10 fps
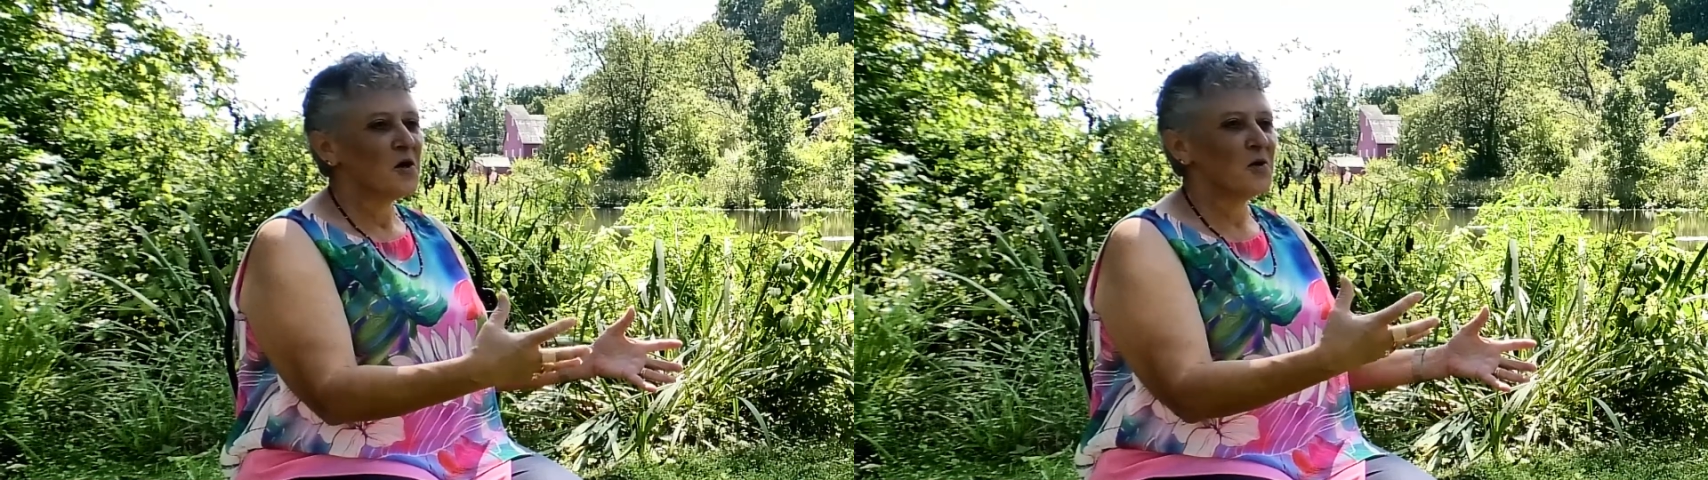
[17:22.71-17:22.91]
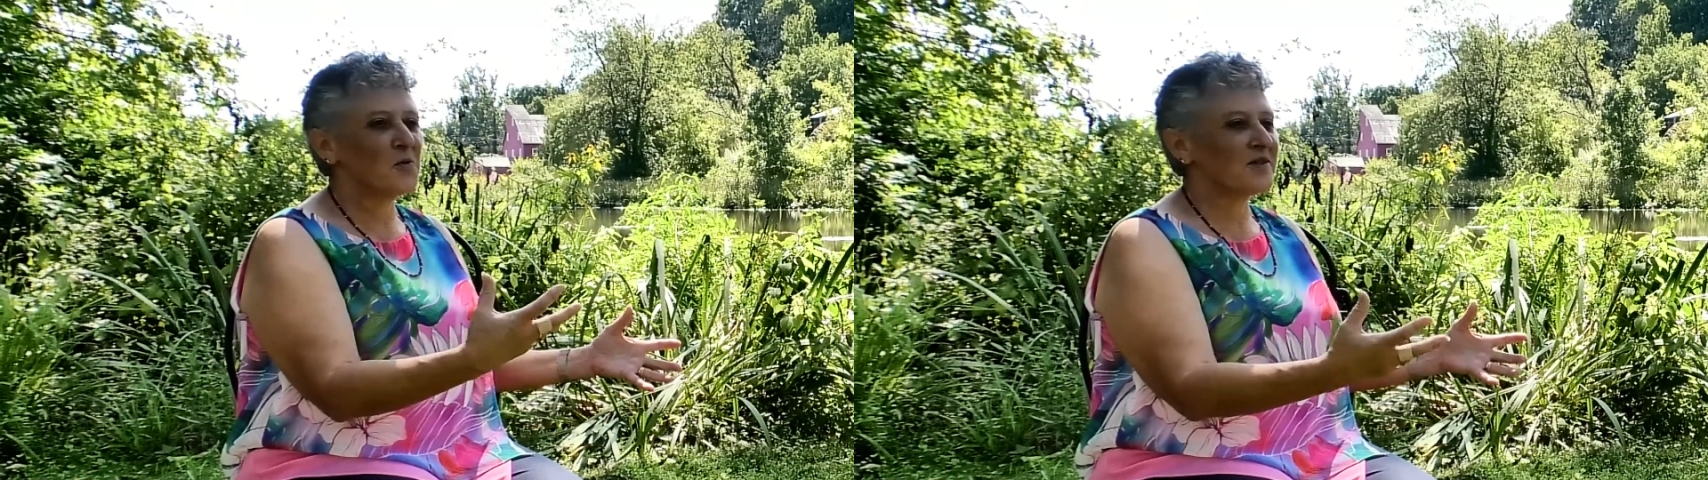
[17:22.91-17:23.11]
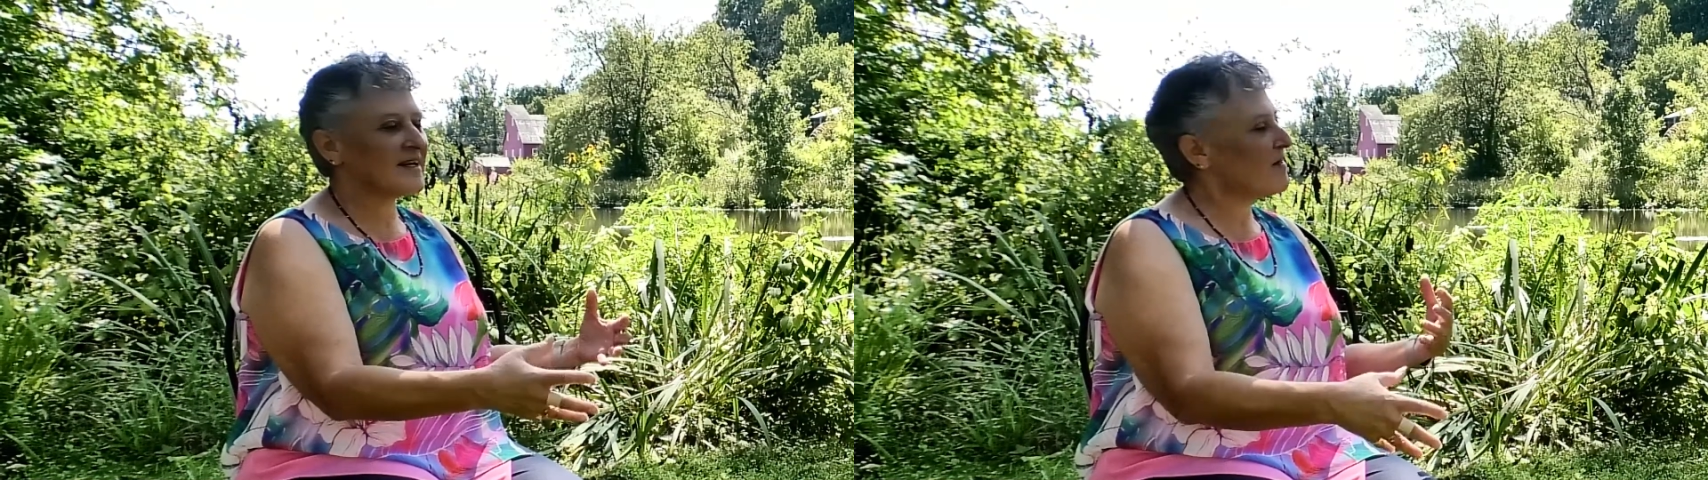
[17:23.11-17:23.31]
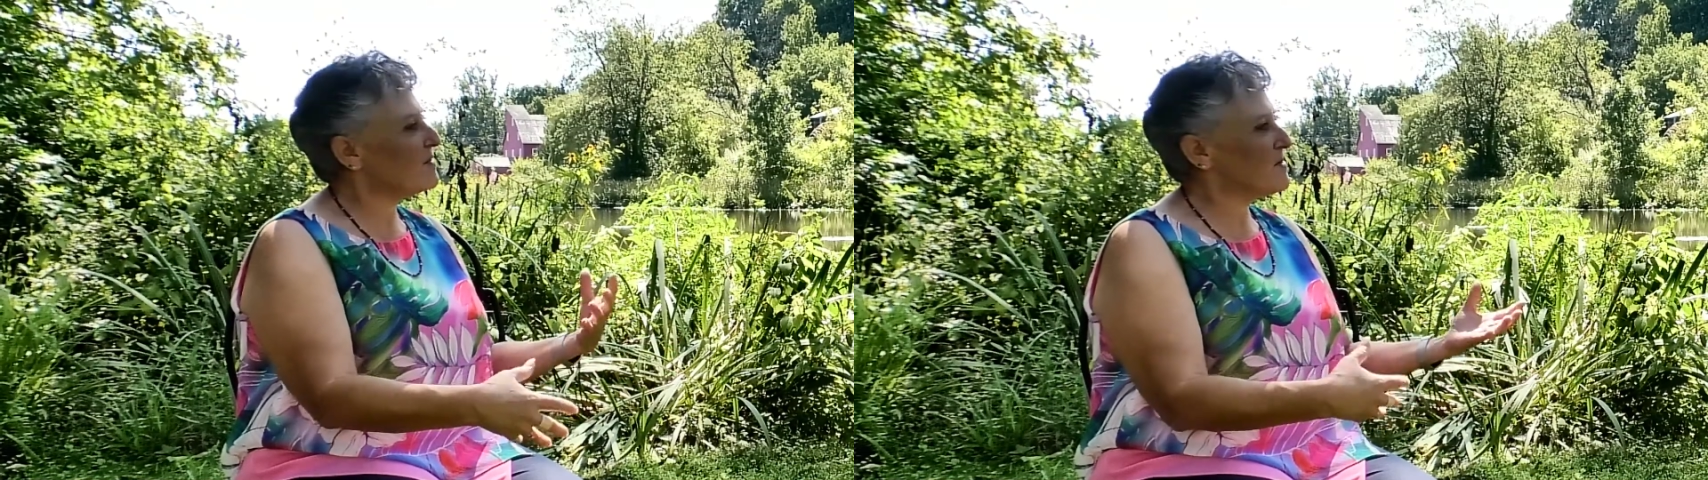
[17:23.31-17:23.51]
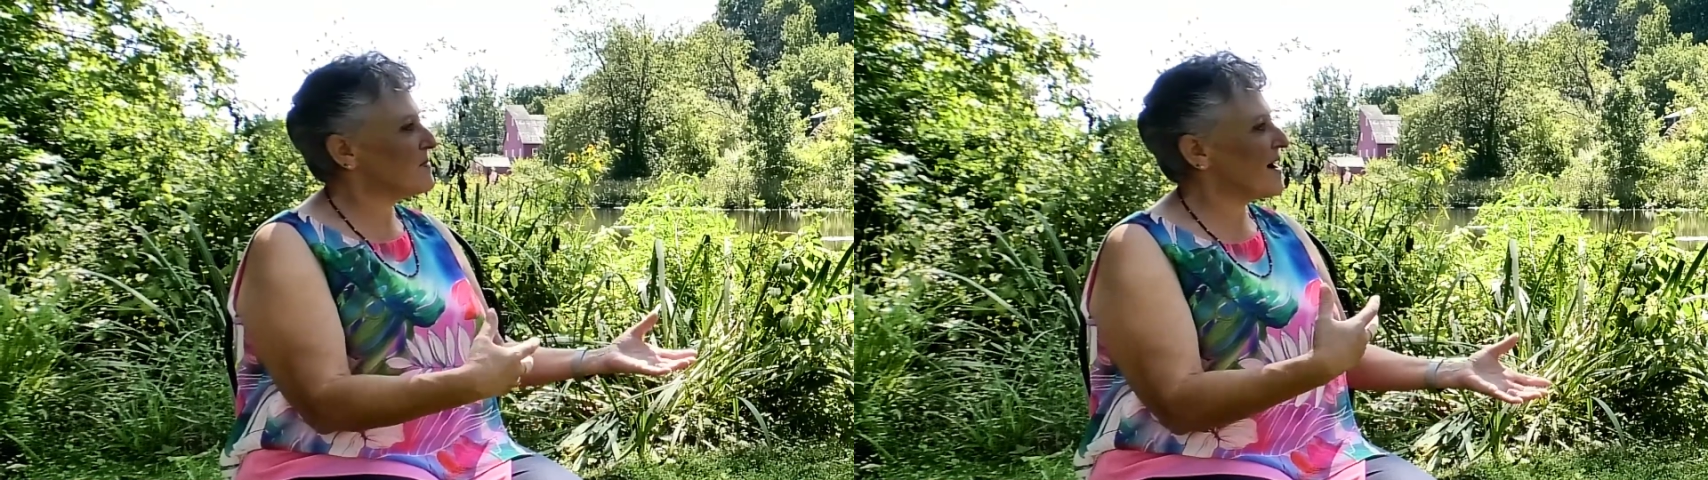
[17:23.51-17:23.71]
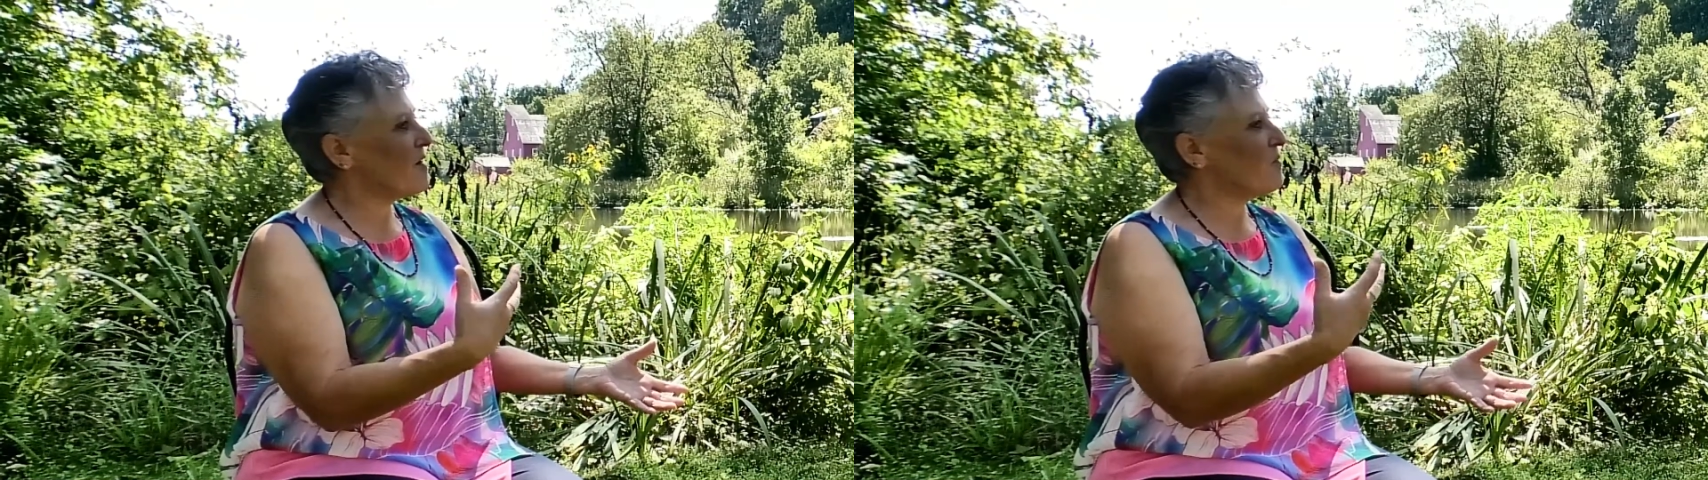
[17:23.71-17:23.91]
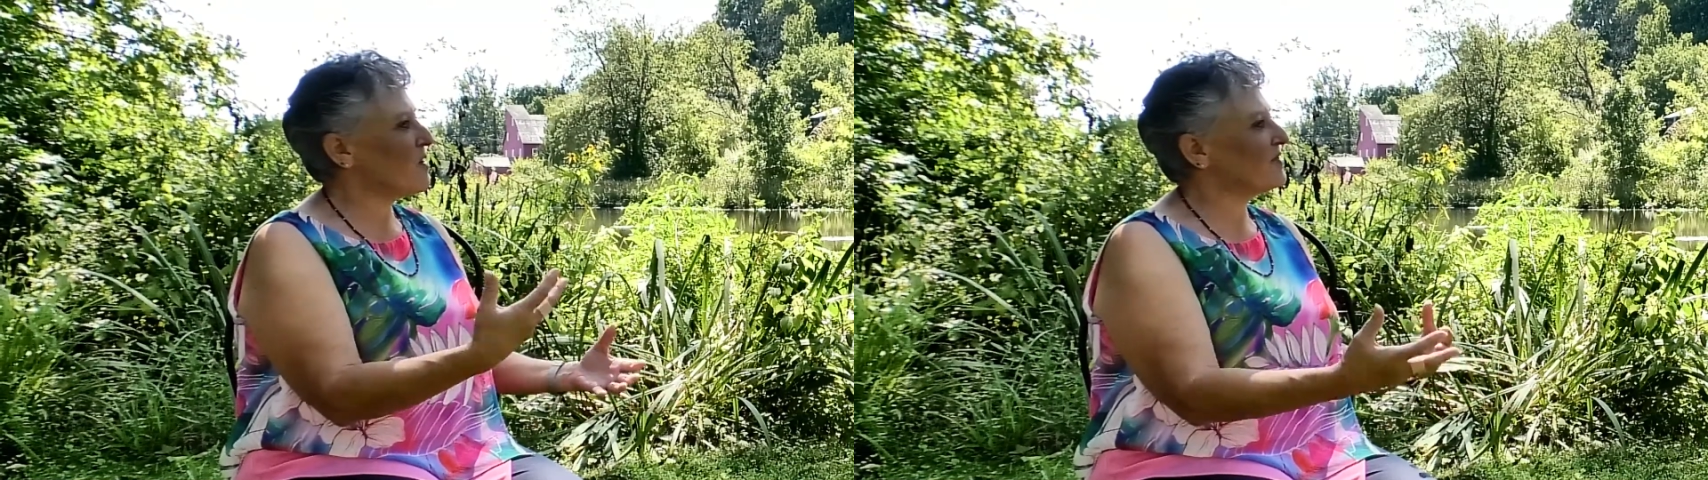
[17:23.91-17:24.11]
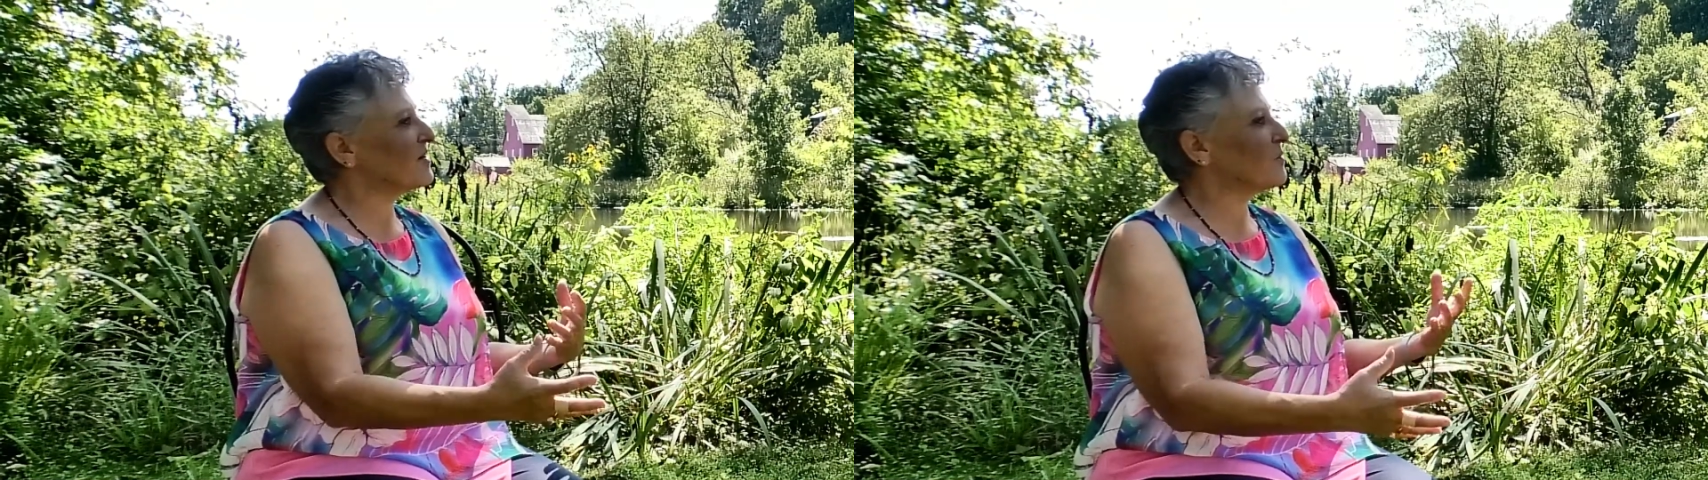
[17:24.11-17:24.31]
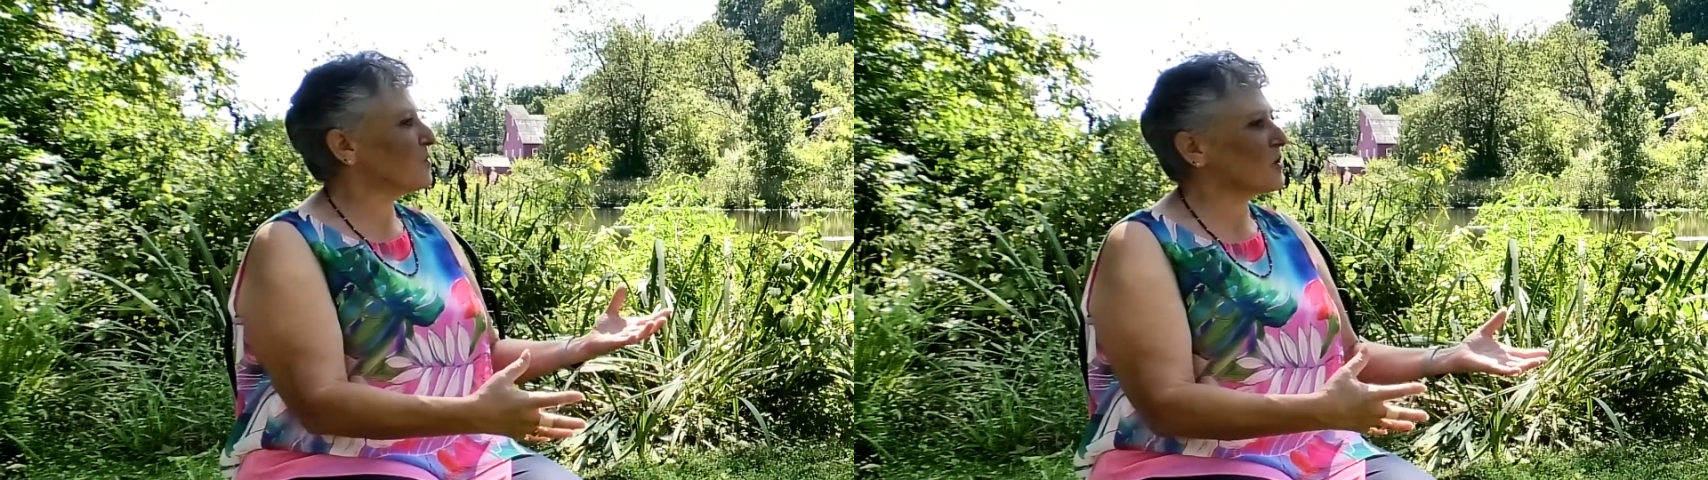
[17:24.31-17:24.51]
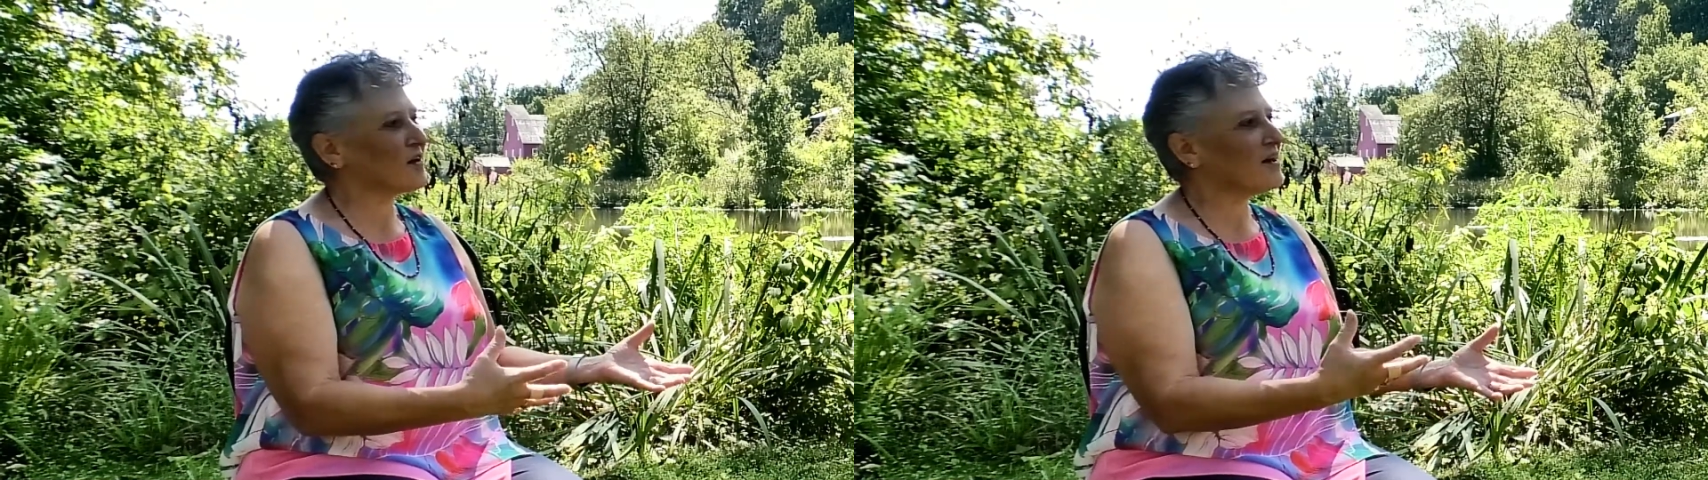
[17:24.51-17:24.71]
who will tell them about what their work